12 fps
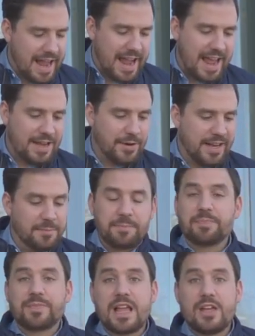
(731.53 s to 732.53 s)
Anyway,
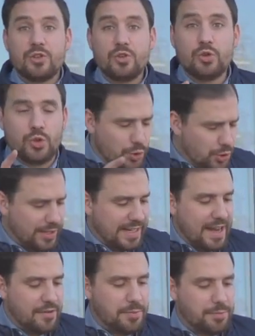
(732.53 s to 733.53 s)
do you
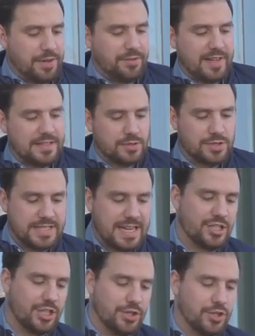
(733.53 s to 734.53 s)
carry a briefcase or
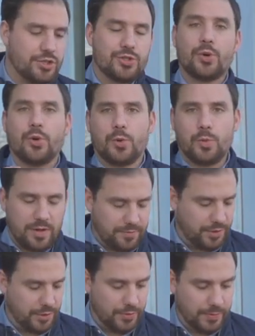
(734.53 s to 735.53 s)
satchel in your store with
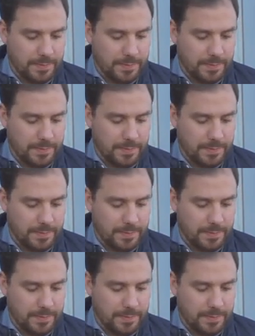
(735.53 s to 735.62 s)
you?